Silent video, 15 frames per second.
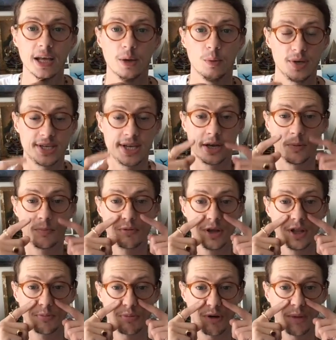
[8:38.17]
we tend to
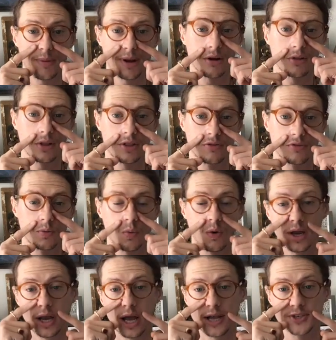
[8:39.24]
breathe primarily through one
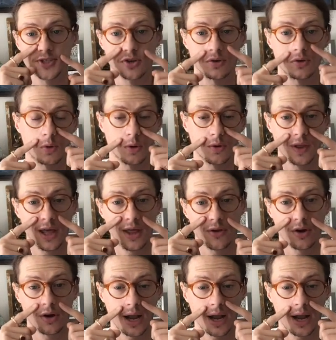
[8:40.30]
nostril or the other.